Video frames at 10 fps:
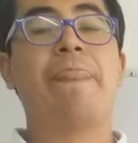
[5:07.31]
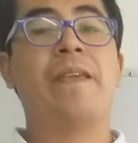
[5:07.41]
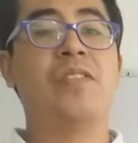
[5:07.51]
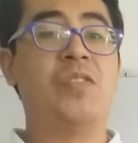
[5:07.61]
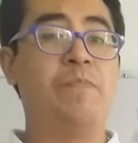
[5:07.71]

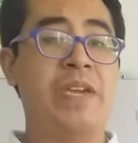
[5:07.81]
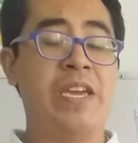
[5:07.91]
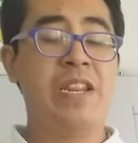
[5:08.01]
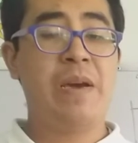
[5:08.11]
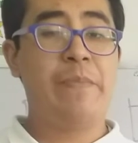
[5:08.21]
And
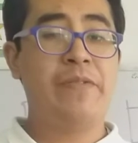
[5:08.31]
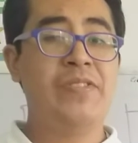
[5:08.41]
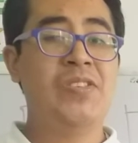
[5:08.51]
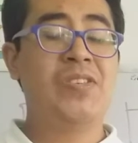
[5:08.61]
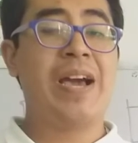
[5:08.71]
speaking about
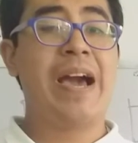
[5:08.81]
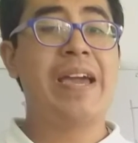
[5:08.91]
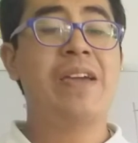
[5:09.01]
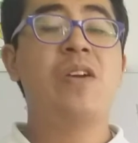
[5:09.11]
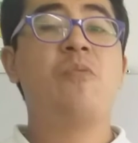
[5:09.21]
the
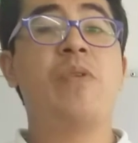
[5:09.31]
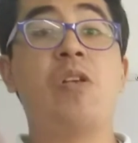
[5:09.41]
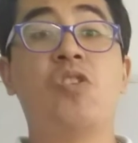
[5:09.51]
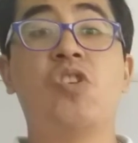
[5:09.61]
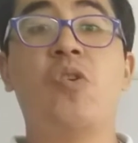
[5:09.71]
sky, we
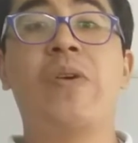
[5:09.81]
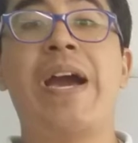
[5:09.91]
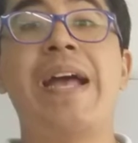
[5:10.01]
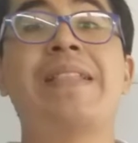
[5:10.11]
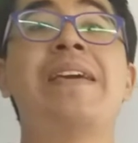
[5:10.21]
also
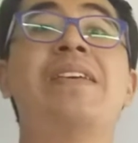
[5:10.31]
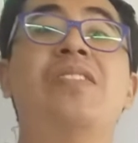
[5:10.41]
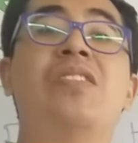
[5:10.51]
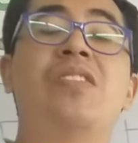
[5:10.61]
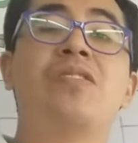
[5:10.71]

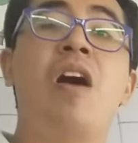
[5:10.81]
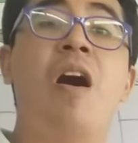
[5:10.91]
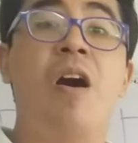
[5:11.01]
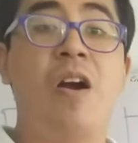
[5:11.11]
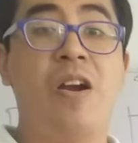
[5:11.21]
had
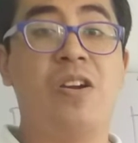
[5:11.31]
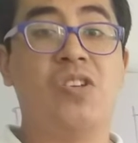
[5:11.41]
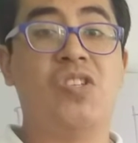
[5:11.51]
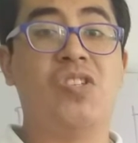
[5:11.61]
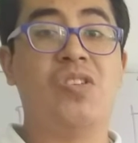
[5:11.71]

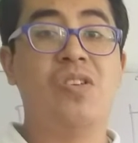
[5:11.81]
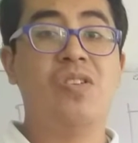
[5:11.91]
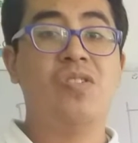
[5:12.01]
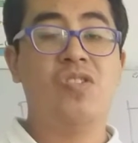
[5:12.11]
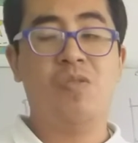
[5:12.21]
stars,
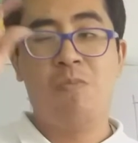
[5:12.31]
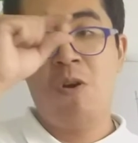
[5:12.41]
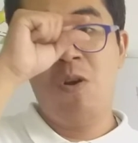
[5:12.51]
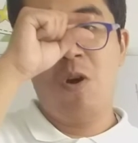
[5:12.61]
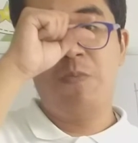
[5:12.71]

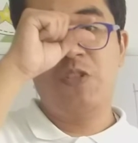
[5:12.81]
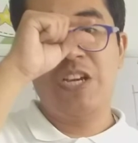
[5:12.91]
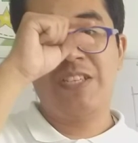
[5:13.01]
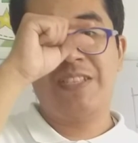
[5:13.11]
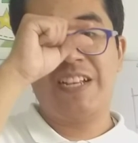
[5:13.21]
small
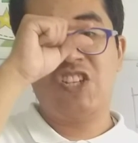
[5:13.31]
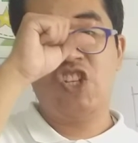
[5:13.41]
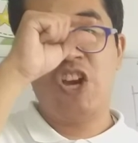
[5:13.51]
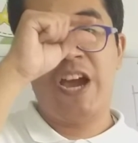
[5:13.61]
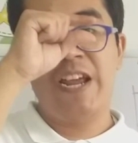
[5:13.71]
objects that
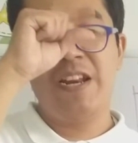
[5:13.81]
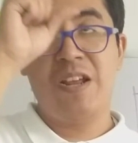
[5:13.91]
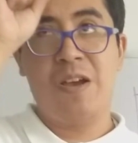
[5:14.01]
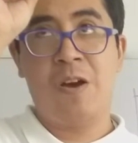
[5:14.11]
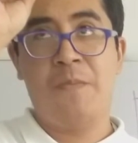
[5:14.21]

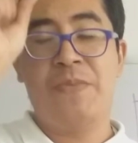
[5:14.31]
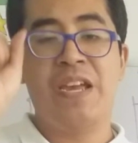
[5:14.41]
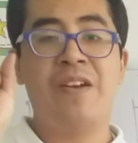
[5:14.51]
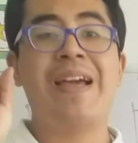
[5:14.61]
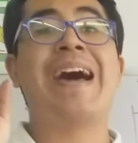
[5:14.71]
shine up
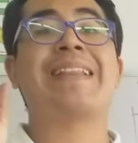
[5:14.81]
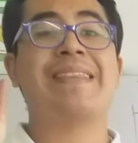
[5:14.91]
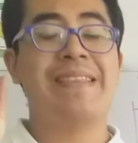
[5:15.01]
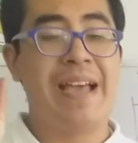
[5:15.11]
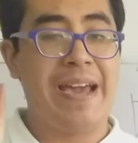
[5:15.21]
there
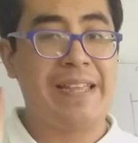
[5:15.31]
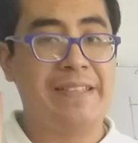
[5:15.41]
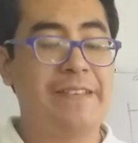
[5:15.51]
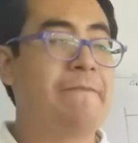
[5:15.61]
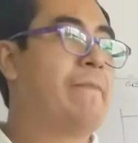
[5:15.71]
at night.